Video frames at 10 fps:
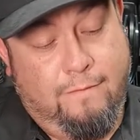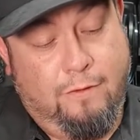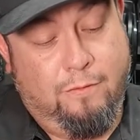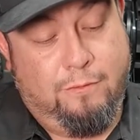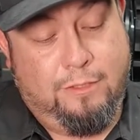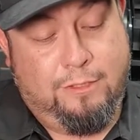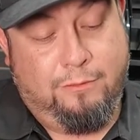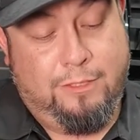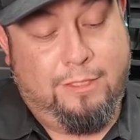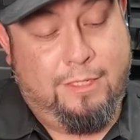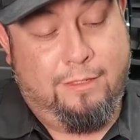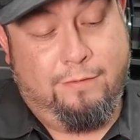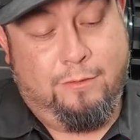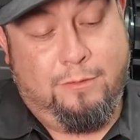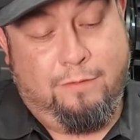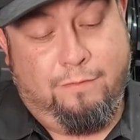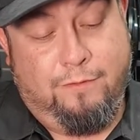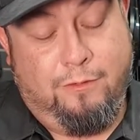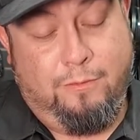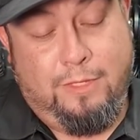Oh, looks like we're taking off some of that
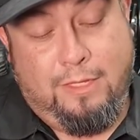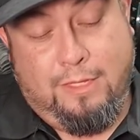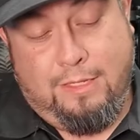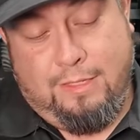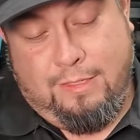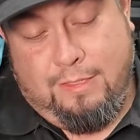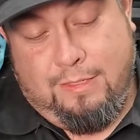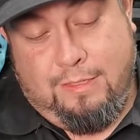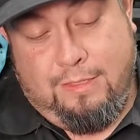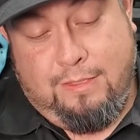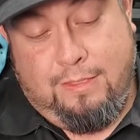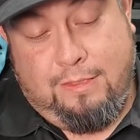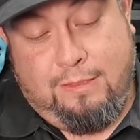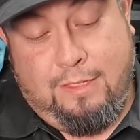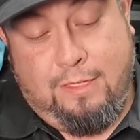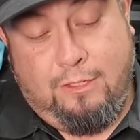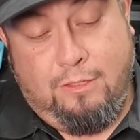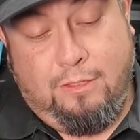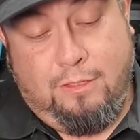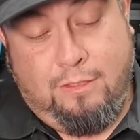film. That's not
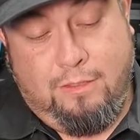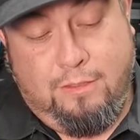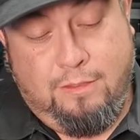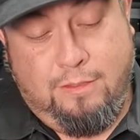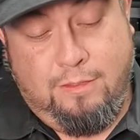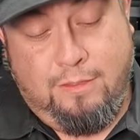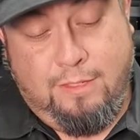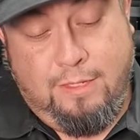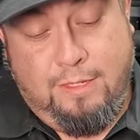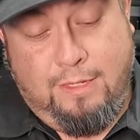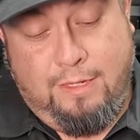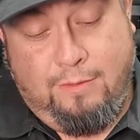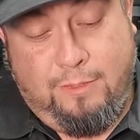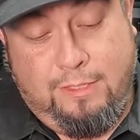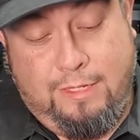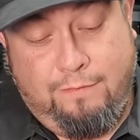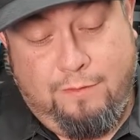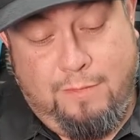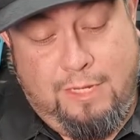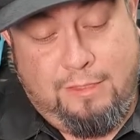good. I didn't want to have
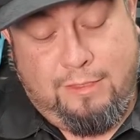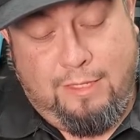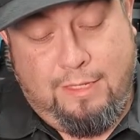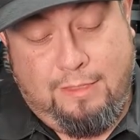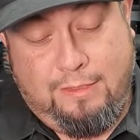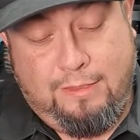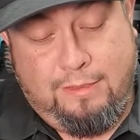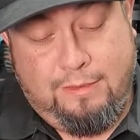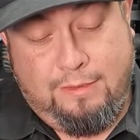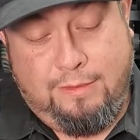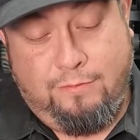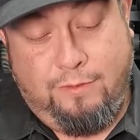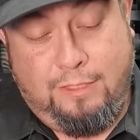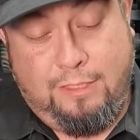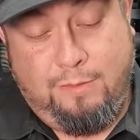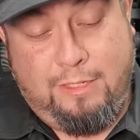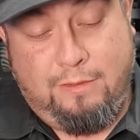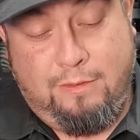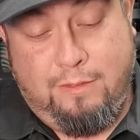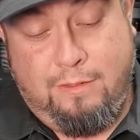to mask that. Let's see if we can get that
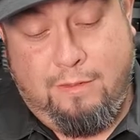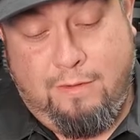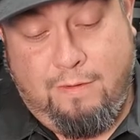back on there.